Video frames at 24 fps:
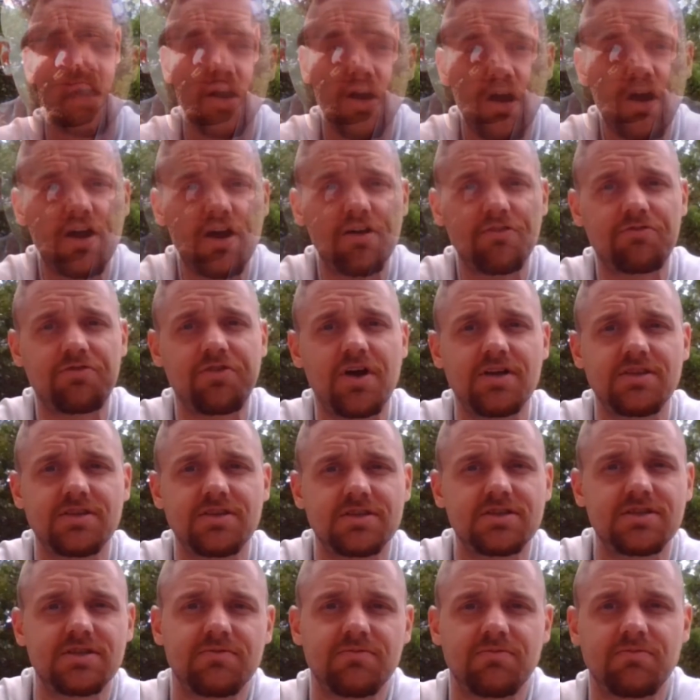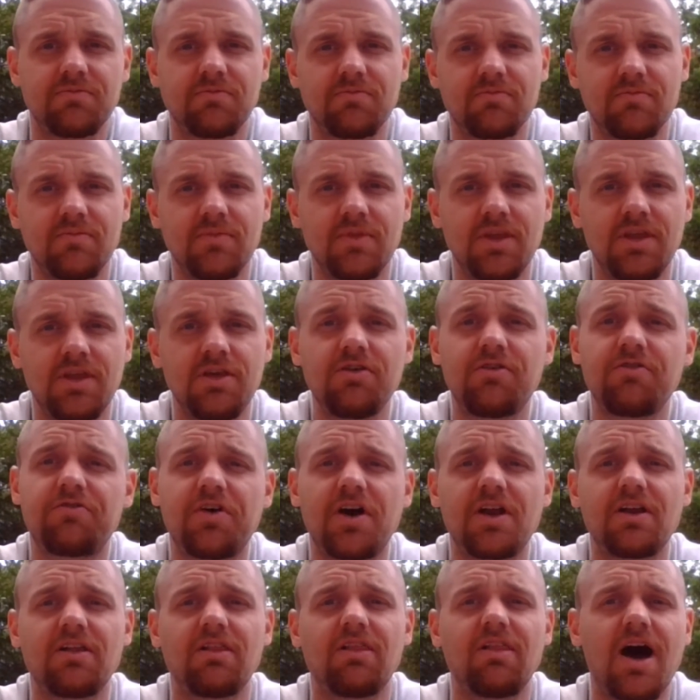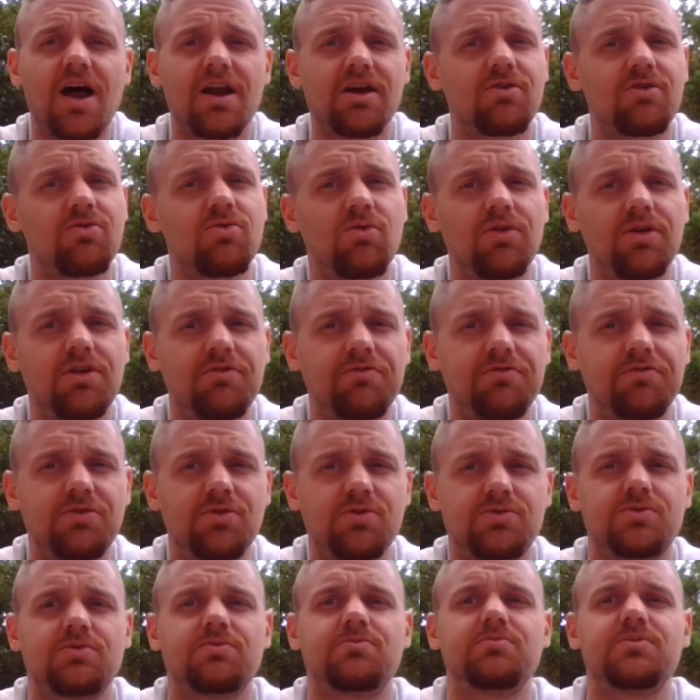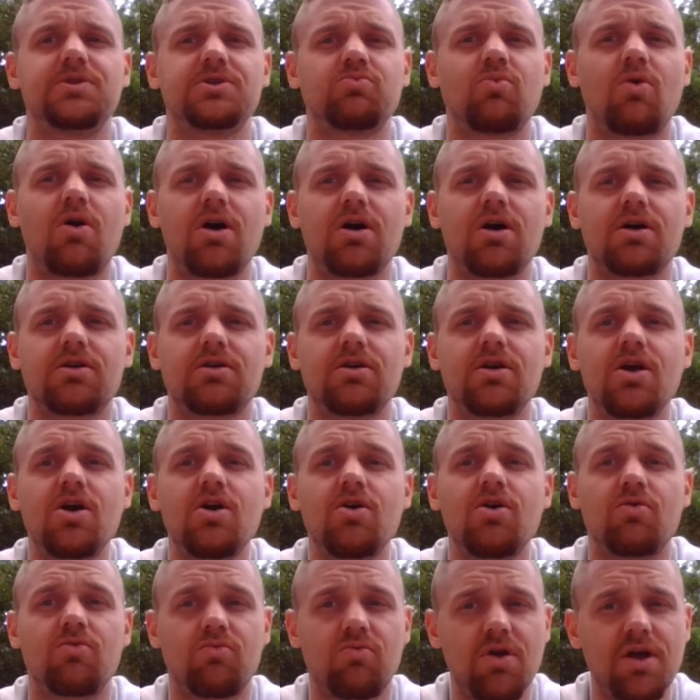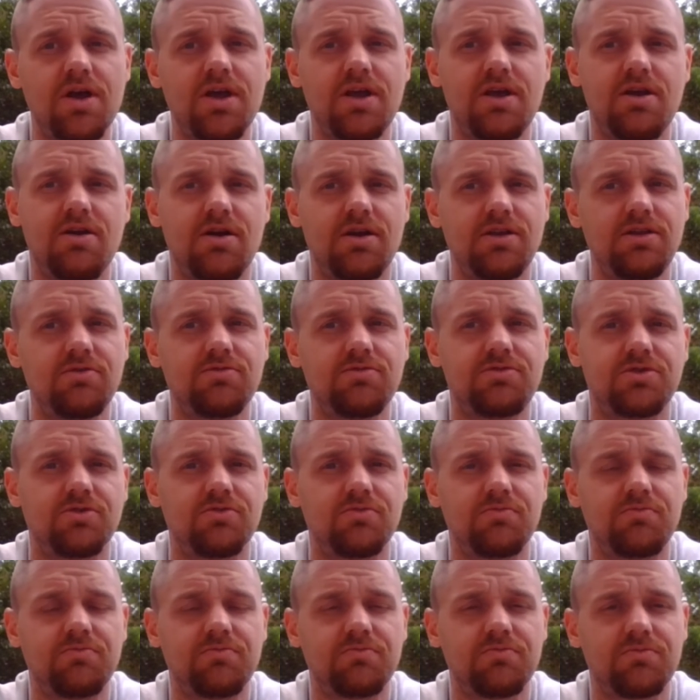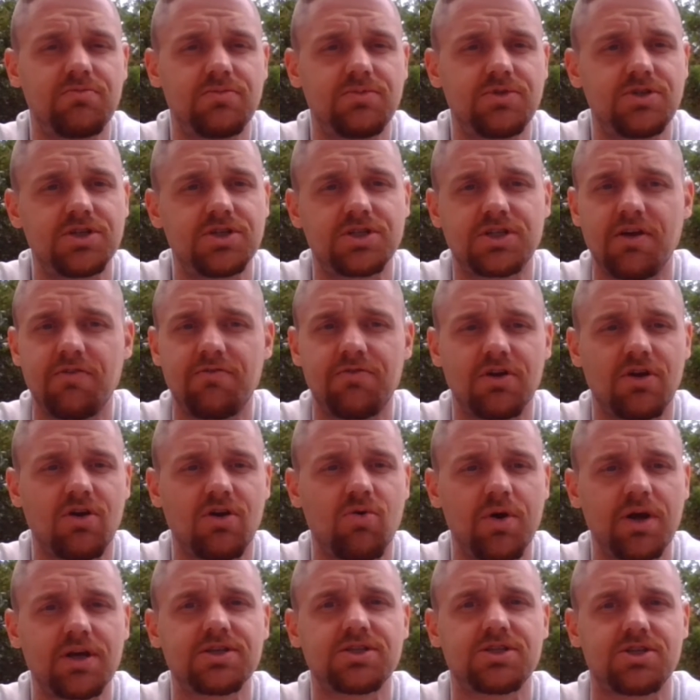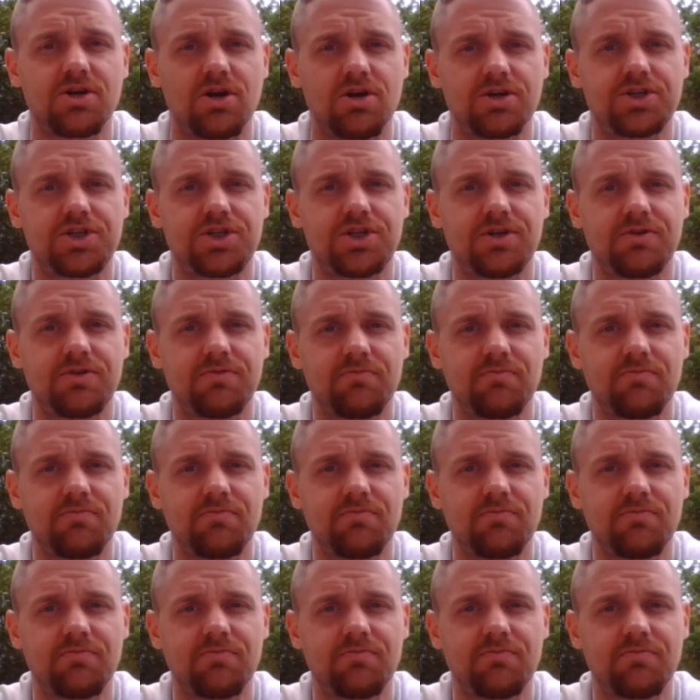All right, friends, you can find a lot of cool interviews with Ms. Walker right here on YouTube. Just give it a quick search.